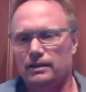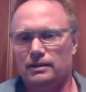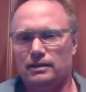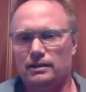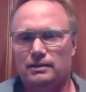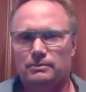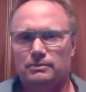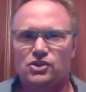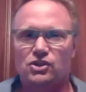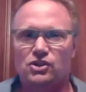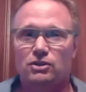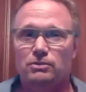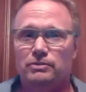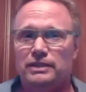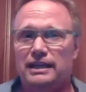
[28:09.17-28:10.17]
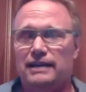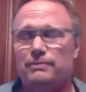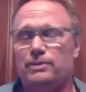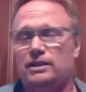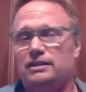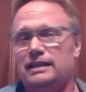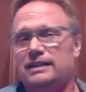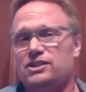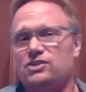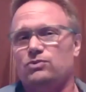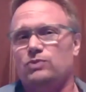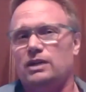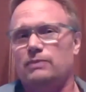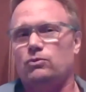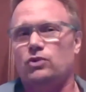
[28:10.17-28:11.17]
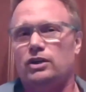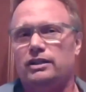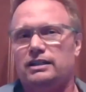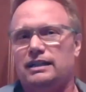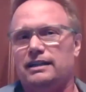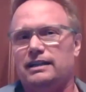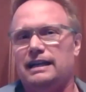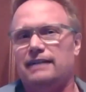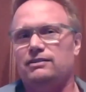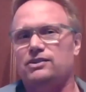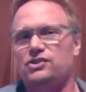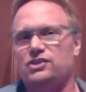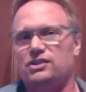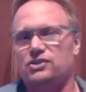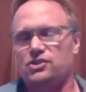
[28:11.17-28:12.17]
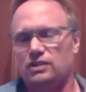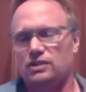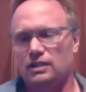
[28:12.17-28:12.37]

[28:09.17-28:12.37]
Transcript: Um, so yeah, but that's what I'm working on now is this.